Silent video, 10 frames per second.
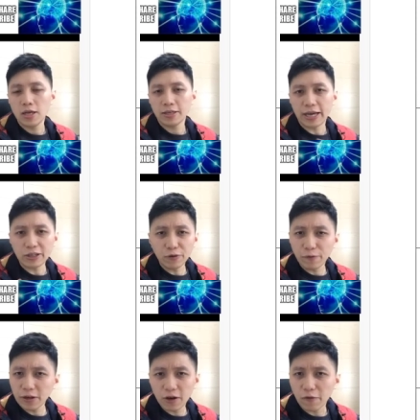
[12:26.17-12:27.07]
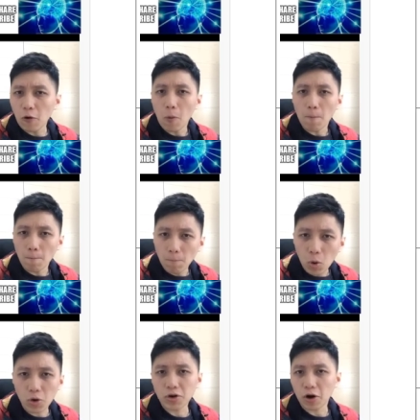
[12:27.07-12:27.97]
Can you think of
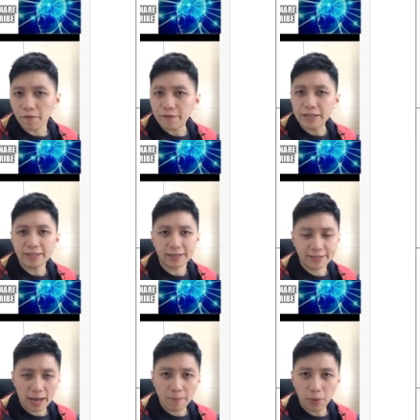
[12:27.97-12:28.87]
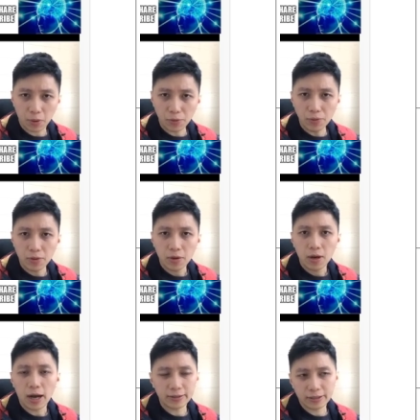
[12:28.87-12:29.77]
more of these examples
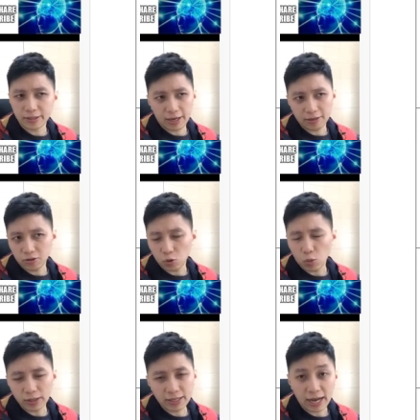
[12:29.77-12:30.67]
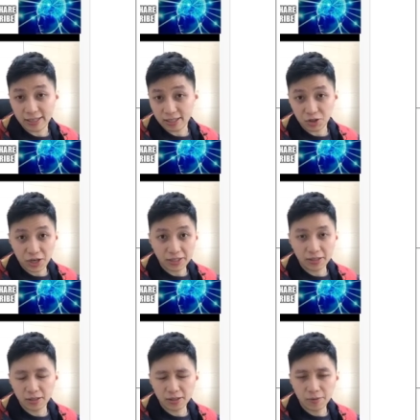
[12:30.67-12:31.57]
other than the one that I
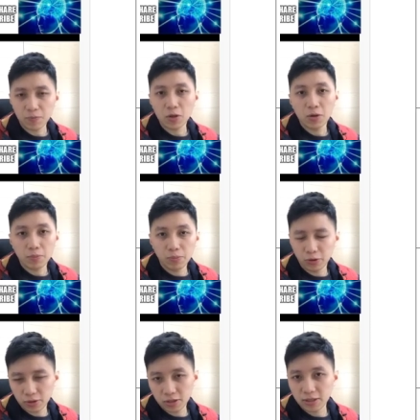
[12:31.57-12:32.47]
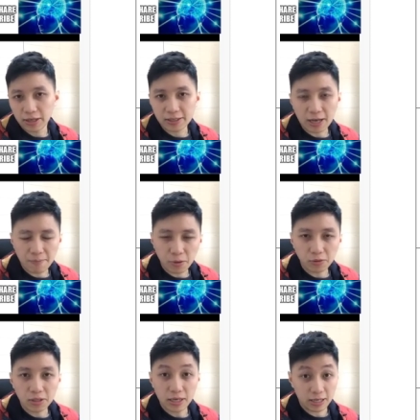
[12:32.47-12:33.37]
suggested? Put the
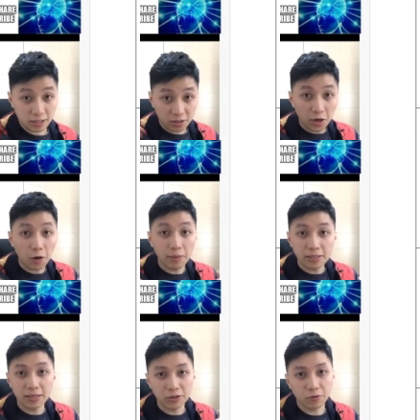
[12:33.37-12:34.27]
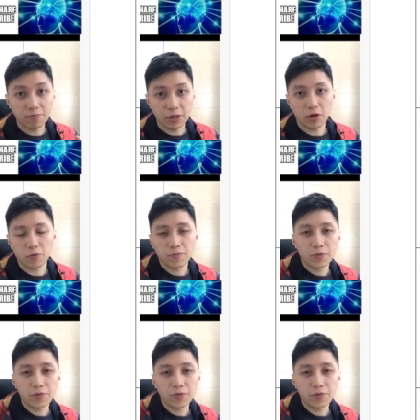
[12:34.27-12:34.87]
examples in the comment section below.